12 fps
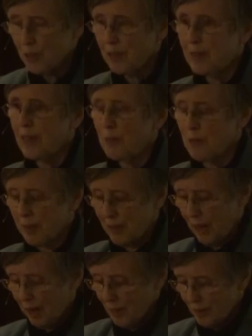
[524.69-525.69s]
She seems
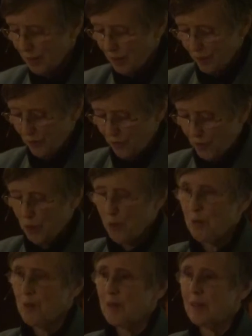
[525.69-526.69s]
dazed and
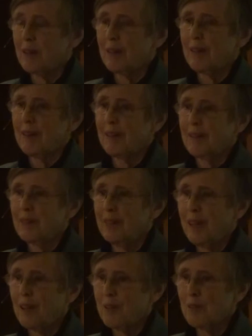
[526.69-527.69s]
confused, and
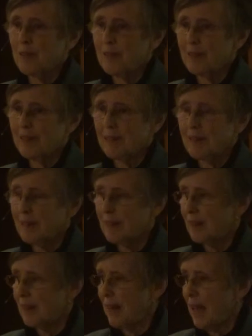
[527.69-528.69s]
Tanner
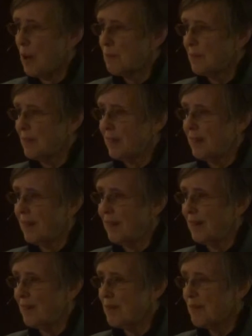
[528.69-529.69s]
aptly
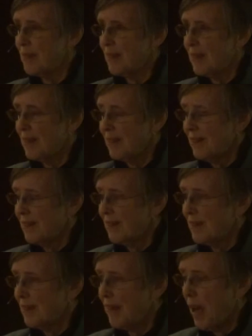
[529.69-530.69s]

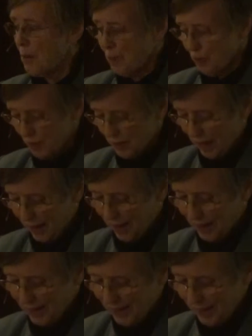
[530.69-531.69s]
captures that,
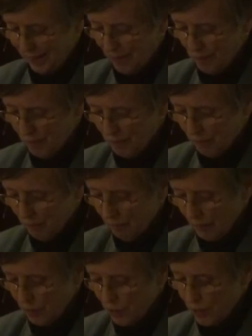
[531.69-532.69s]
I think.
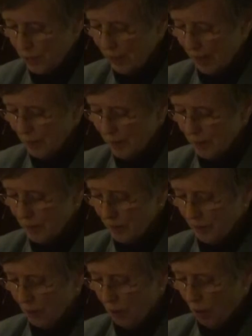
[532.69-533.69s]
She tests
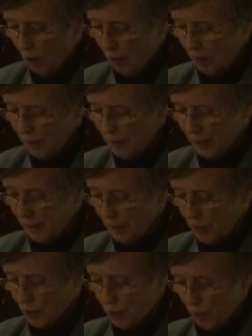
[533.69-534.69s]
the call and
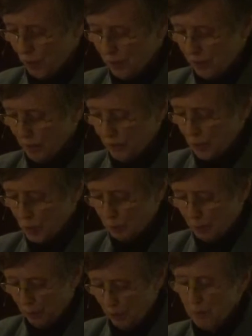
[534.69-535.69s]
the stirrings of the
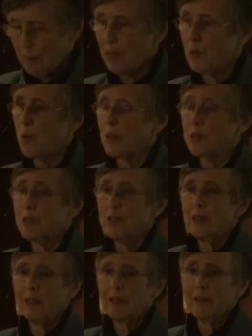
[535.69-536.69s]
Spirit by
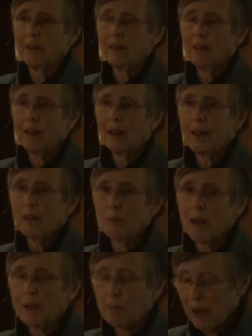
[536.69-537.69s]
questioning and
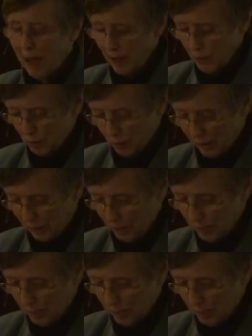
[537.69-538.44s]
by pondering.